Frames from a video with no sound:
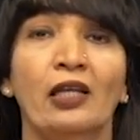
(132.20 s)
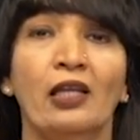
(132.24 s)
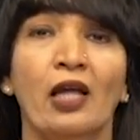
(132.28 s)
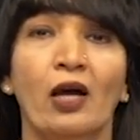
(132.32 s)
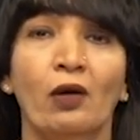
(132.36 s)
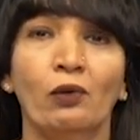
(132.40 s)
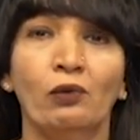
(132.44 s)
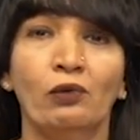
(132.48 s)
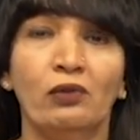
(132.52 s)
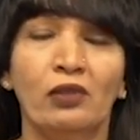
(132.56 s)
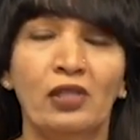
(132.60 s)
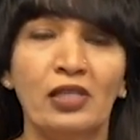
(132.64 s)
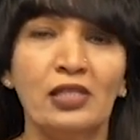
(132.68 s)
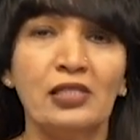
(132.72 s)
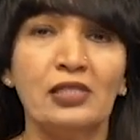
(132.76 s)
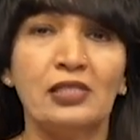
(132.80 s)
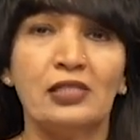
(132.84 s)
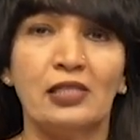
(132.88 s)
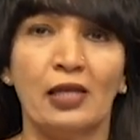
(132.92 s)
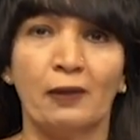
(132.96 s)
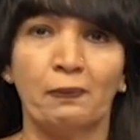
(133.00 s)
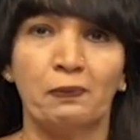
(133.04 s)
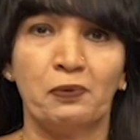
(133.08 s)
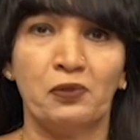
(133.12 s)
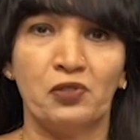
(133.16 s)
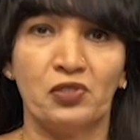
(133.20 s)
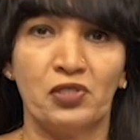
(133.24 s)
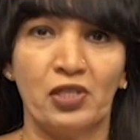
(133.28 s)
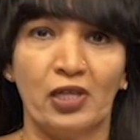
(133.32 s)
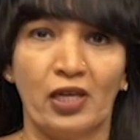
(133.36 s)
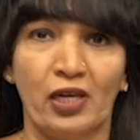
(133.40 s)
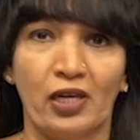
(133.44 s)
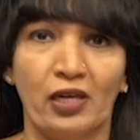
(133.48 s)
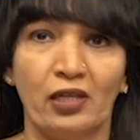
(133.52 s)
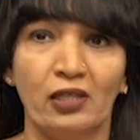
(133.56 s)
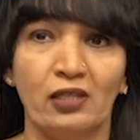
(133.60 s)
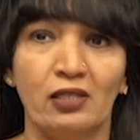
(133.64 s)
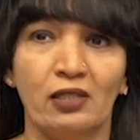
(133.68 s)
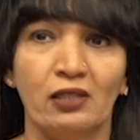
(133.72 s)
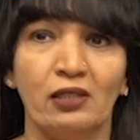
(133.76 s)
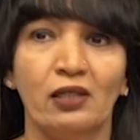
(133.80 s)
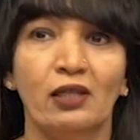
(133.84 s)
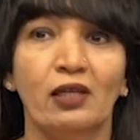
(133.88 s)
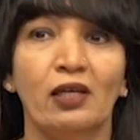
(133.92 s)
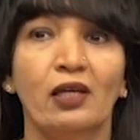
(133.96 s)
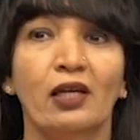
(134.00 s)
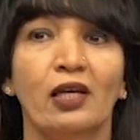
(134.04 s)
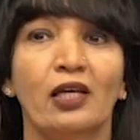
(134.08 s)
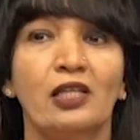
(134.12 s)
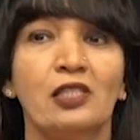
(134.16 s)
Now, this substrate
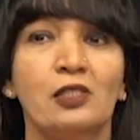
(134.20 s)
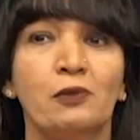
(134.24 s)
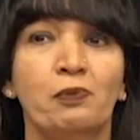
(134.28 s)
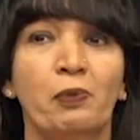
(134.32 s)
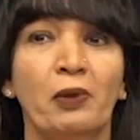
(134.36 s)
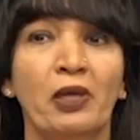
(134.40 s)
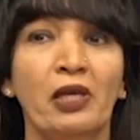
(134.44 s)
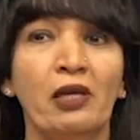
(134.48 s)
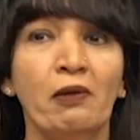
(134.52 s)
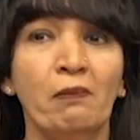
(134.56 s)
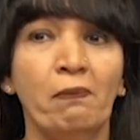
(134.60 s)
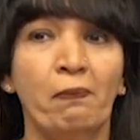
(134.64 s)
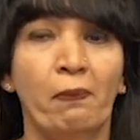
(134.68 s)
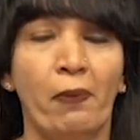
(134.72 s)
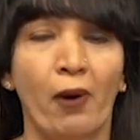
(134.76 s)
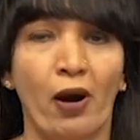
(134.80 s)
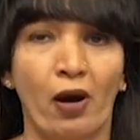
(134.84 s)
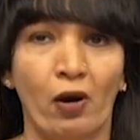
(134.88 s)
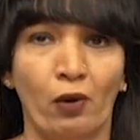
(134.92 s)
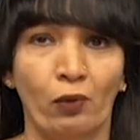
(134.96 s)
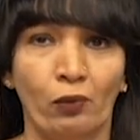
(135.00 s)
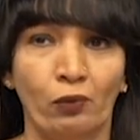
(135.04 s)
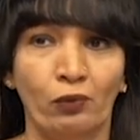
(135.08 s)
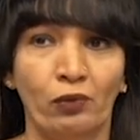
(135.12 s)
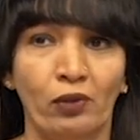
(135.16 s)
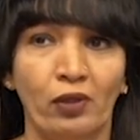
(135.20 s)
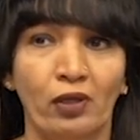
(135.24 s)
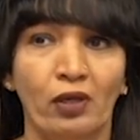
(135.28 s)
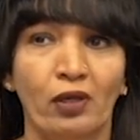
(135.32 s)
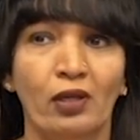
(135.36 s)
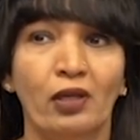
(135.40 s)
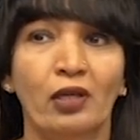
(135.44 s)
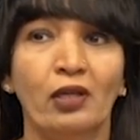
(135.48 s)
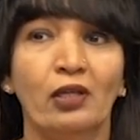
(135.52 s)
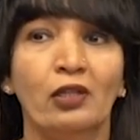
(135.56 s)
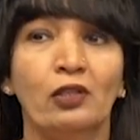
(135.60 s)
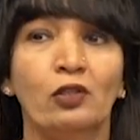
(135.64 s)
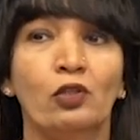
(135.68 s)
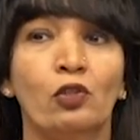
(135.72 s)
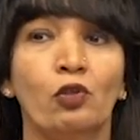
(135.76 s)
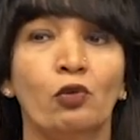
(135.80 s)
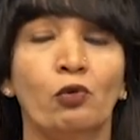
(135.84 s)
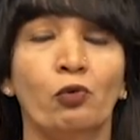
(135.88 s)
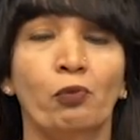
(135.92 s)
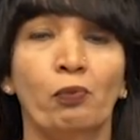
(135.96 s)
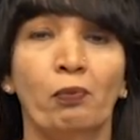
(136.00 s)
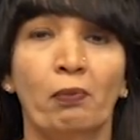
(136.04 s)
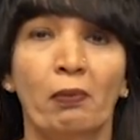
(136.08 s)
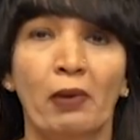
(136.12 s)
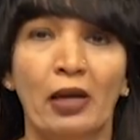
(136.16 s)
is being bound
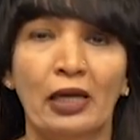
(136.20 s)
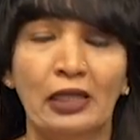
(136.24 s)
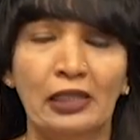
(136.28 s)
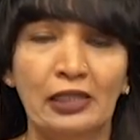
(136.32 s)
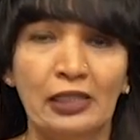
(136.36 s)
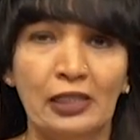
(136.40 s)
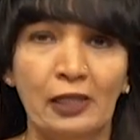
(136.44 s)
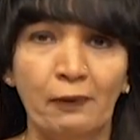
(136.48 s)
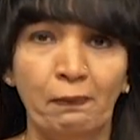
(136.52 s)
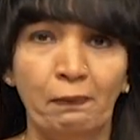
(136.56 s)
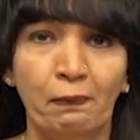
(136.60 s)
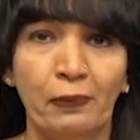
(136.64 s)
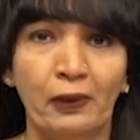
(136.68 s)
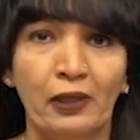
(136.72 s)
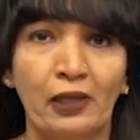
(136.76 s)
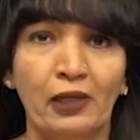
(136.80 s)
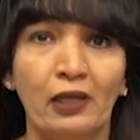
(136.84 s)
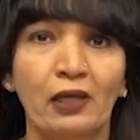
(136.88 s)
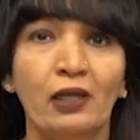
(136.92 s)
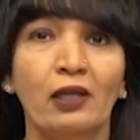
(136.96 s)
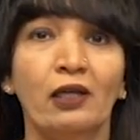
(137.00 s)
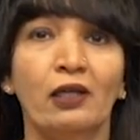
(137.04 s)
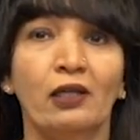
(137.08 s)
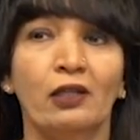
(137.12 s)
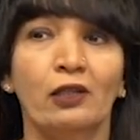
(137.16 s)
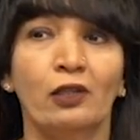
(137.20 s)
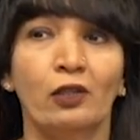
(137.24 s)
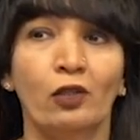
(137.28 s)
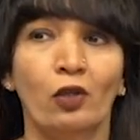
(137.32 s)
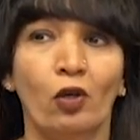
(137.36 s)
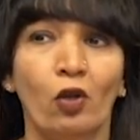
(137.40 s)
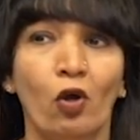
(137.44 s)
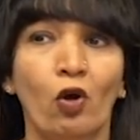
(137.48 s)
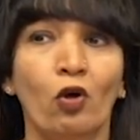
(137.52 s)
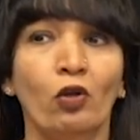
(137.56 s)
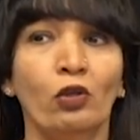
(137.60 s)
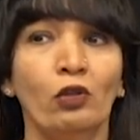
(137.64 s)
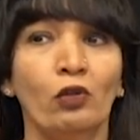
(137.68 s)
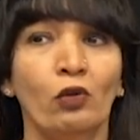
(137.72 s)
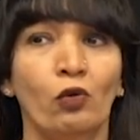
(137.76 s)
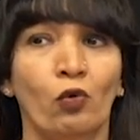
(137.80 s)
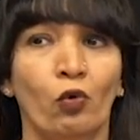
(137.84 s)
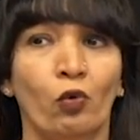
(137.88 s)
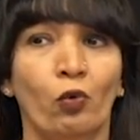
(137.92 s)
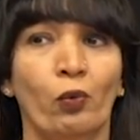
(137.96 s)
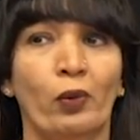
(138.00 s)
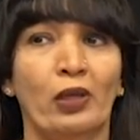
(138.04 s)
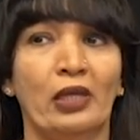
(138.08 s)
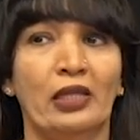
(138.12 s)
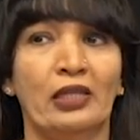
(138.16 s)
through multiple
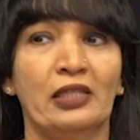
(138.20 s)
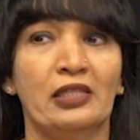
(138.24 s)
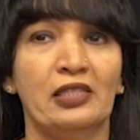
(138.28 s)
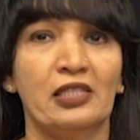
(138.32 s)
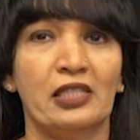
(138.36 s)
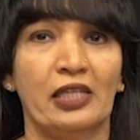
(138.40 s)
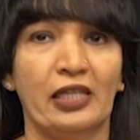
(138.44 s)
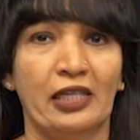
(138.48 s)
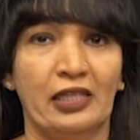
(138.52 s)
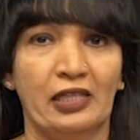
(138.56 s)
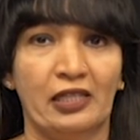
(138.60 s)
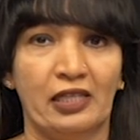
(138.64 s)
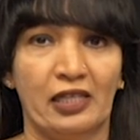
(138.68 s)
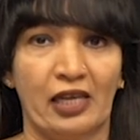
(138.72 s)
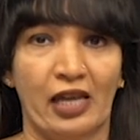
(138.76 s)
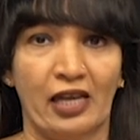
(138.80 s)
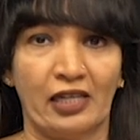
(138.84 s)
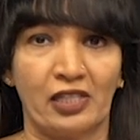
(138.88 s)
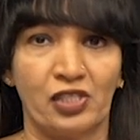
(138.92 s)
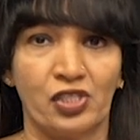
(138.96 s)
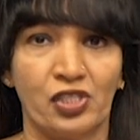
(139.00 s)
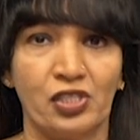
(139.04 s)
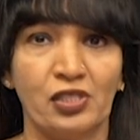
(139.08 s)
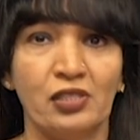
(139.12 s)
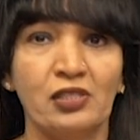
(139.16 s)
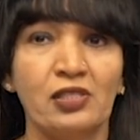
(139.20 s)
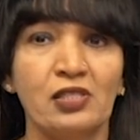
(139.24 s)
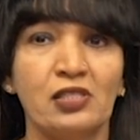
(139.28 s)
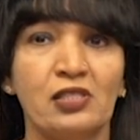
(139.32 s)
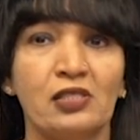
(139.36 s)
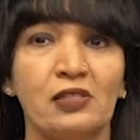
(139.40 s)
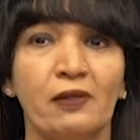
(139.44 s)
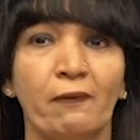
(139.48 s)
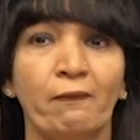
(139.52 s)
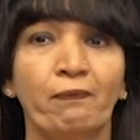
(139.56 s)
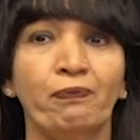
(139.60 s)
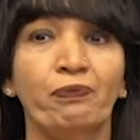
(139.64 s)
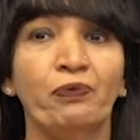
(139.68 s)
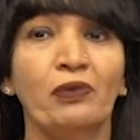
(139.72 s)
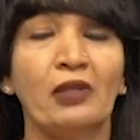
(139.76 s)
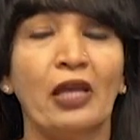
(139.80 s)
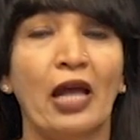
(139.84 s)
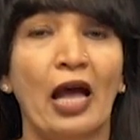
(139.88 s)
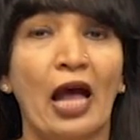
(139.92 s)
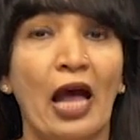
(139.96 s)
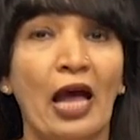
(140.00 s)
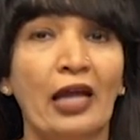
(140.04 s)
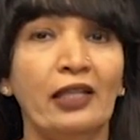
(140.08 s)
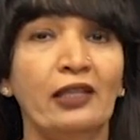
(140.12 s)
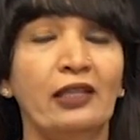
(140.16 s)
non-covalent interactions
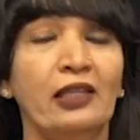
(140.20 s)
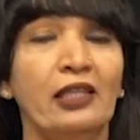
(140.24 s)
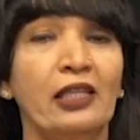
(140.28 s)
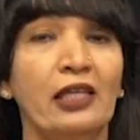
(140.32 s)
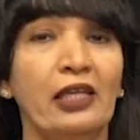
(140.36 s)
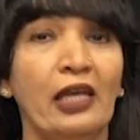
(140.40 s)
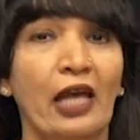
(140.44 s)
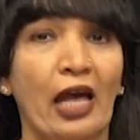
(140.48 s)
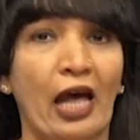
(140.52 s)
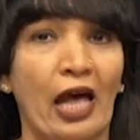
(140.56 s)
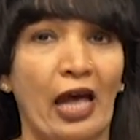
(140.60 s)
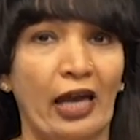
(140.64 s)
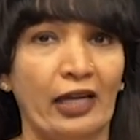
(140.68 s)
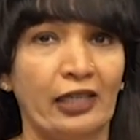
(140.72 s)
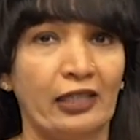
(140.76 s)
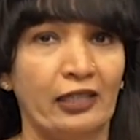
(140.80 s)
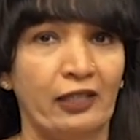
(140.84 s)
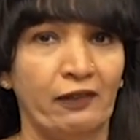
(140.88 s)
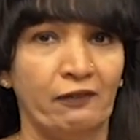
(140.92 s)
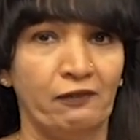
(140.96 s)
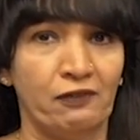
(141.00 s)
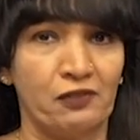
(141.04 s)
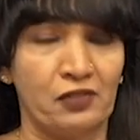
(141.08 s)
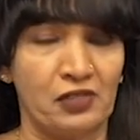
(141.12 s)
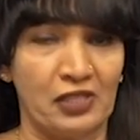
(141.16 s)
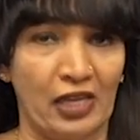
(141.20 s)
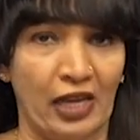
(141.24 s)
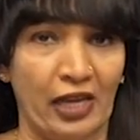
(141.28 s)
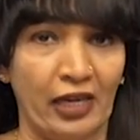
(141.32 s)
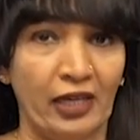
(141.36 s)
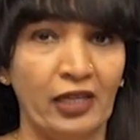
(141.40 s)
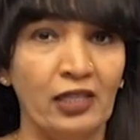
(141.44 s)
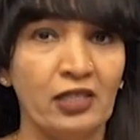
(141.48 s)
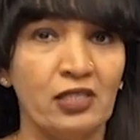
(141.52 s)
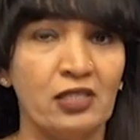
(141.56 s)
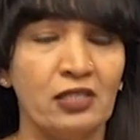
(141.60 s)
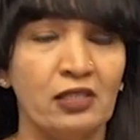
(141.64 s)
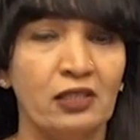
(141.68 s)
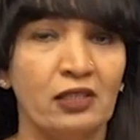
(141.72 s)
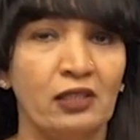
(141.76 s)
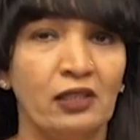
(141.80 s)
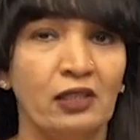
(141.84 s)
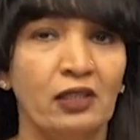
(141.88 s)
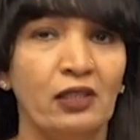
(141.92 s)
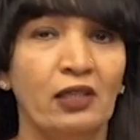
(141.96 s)
at the active site.